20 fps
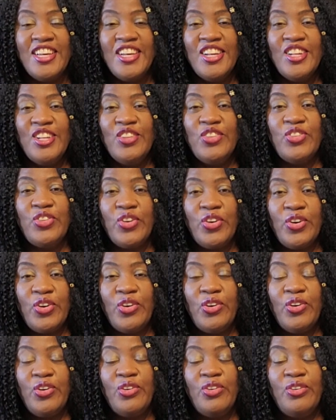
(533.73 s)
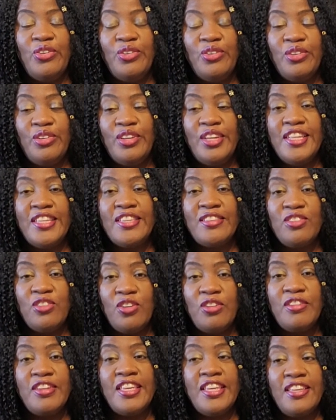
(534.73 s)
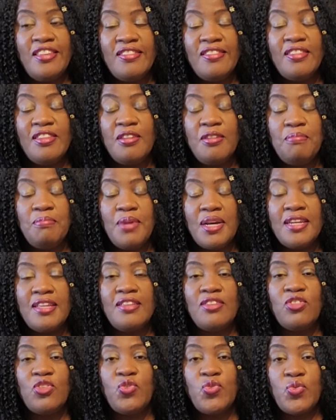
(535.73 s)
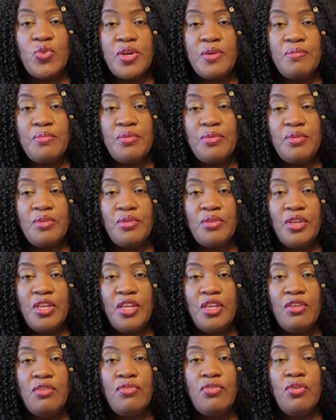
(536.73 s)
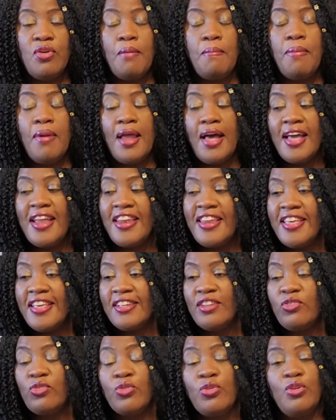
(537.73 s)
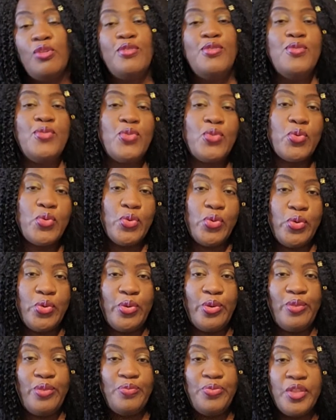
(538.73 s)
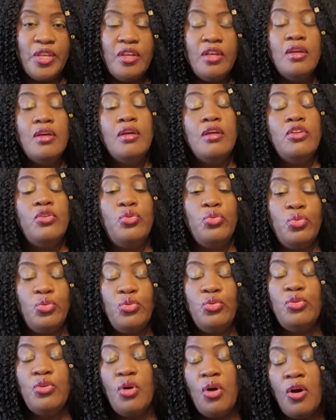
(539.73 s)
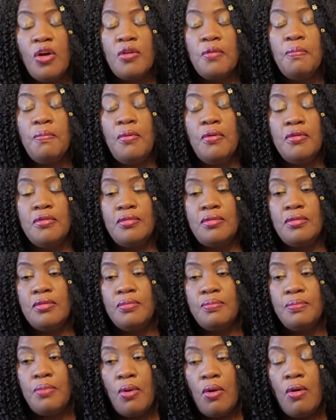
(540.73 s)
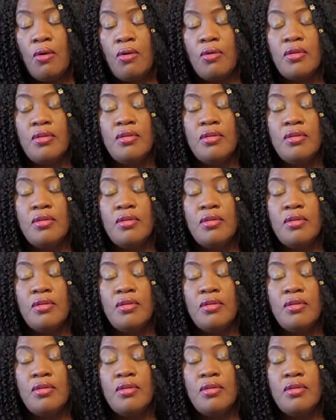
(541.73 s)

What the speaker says: So it's not easy, but it's doable. If you're planning to go to school, do not postpone.